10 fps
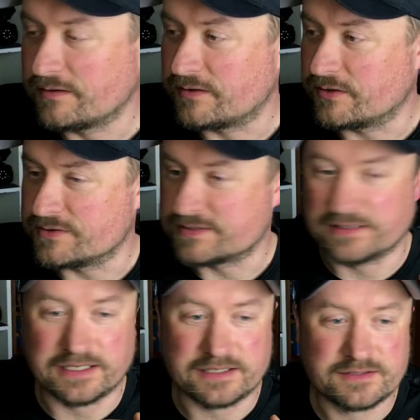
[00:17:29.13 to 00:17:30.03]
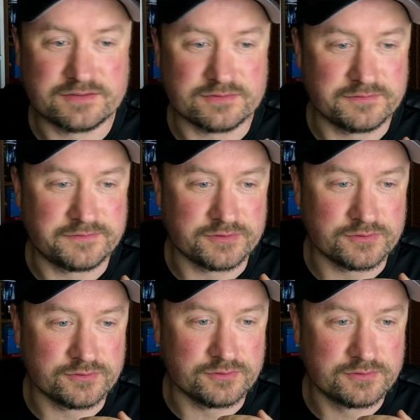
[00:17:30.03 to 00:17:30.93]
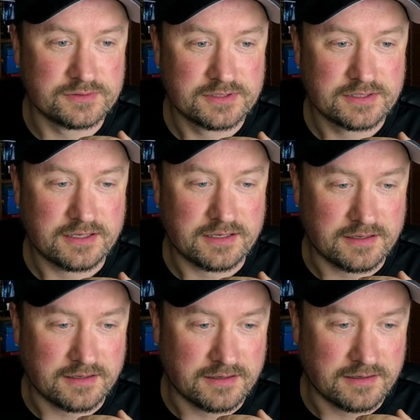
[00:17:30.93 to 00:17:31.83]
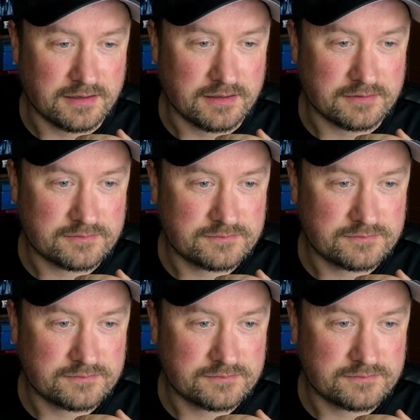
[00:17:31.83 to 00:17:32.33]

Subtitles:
There's a link to view all